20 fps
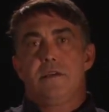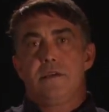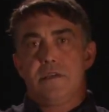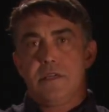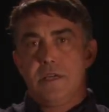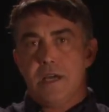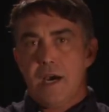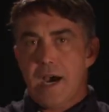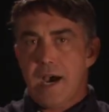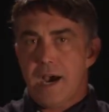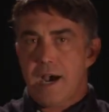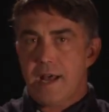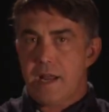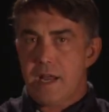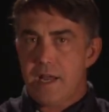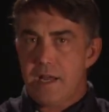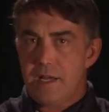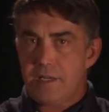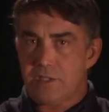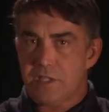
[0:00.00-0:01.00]
God
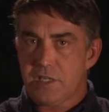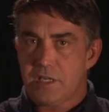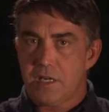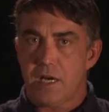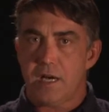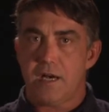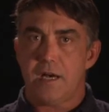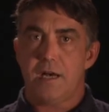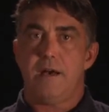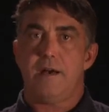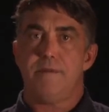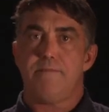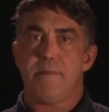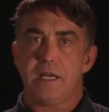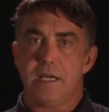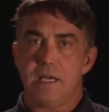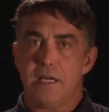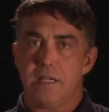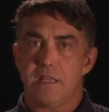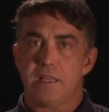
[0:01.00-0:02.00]
is
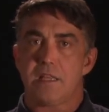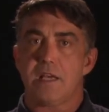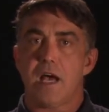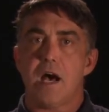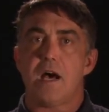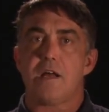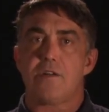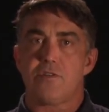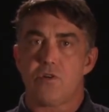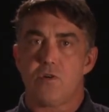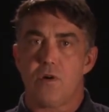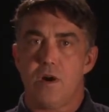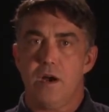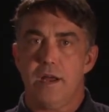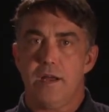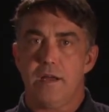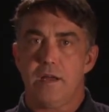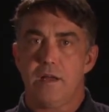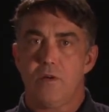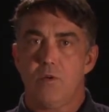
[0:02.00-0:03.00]
coming and
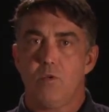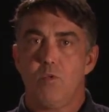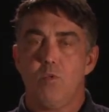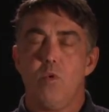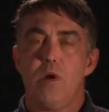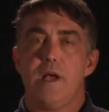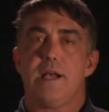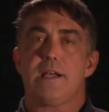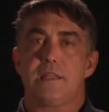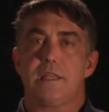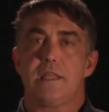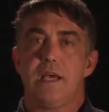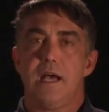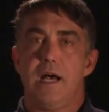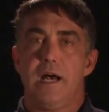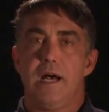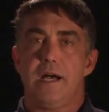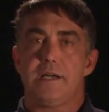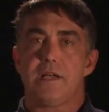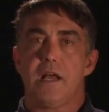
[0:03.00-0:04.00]
thundering
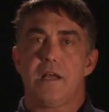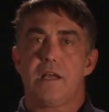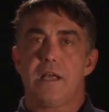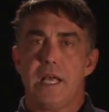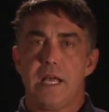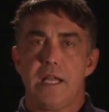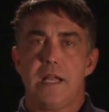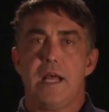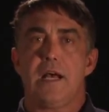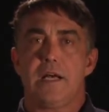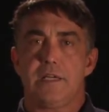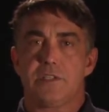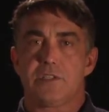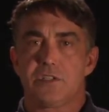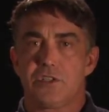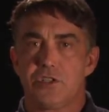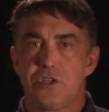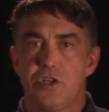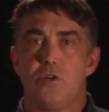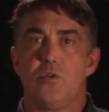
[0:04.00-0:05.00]
in
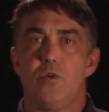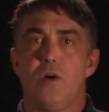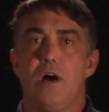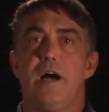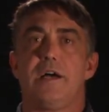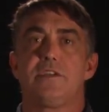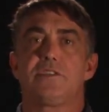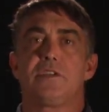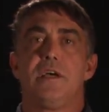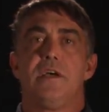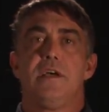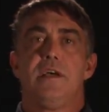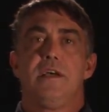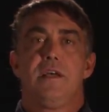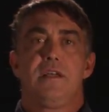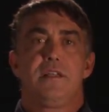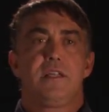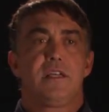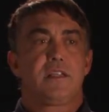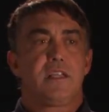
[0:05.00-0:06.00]
us, to us,
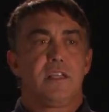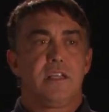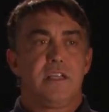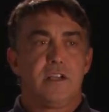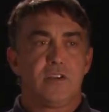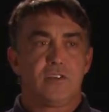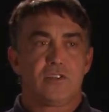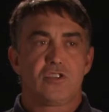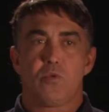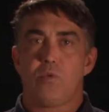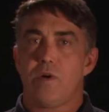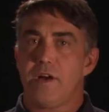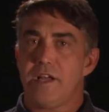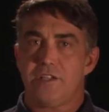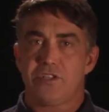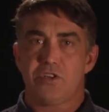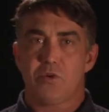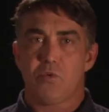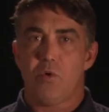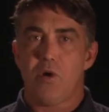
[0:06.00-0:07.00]
that the year
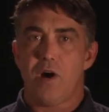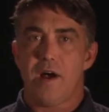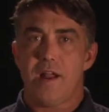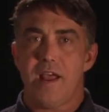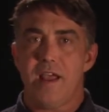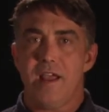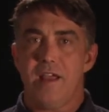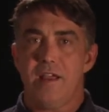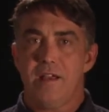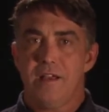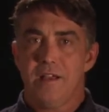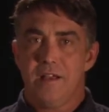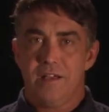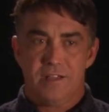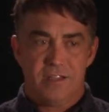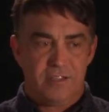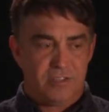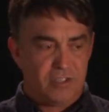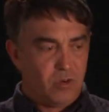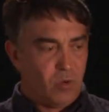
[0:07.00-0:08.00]
2020,
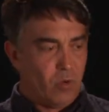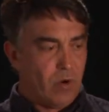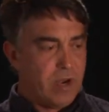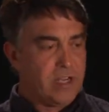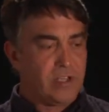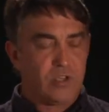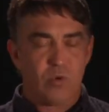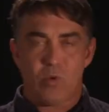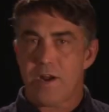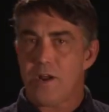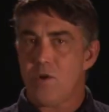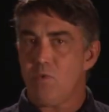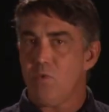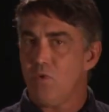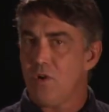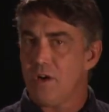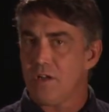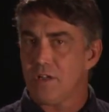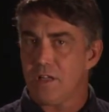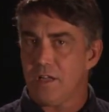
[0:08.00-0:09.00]
the 2020
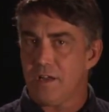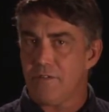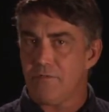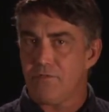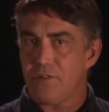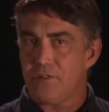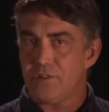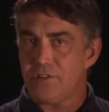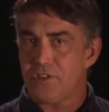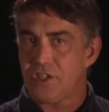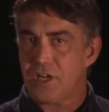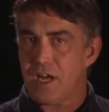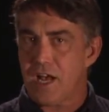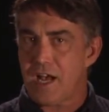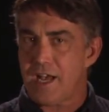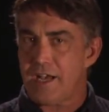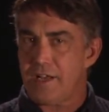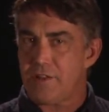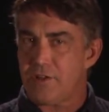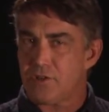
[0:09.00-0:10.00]
Woodland for
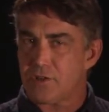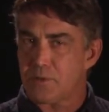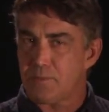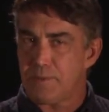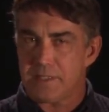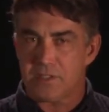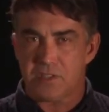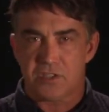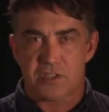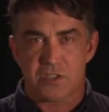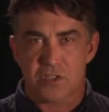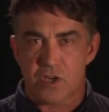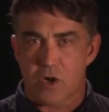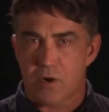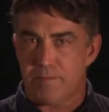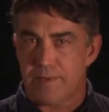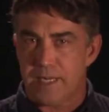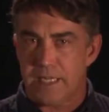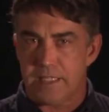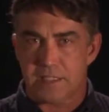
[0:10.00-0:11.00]
Che, there's been
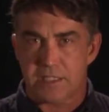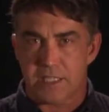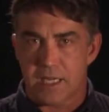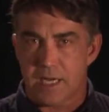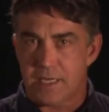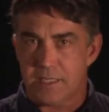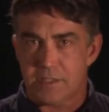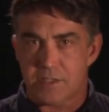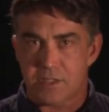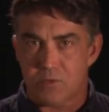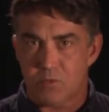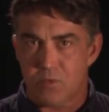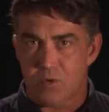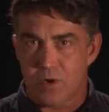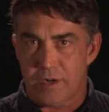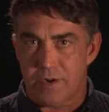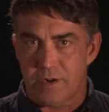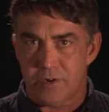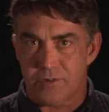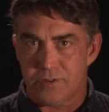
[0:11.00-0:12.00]
so many signs and
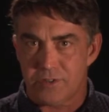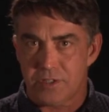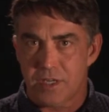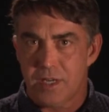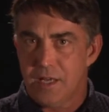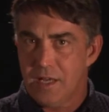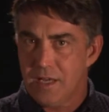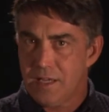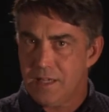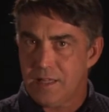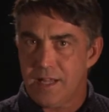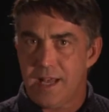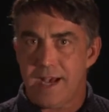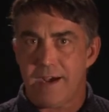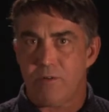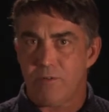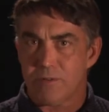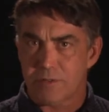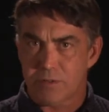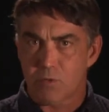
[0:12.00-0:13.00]
wonders, and
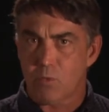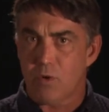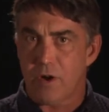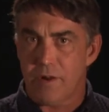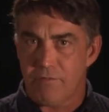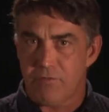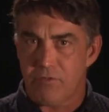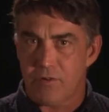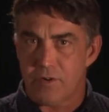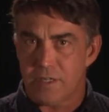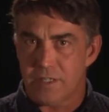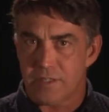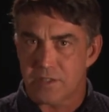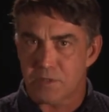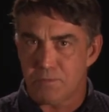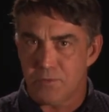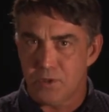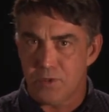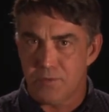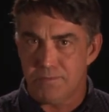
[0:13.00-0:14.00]
that was one for
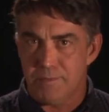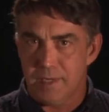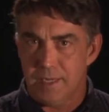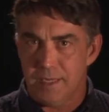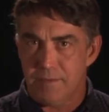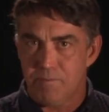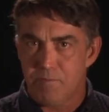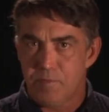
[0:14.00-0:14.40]
his movement,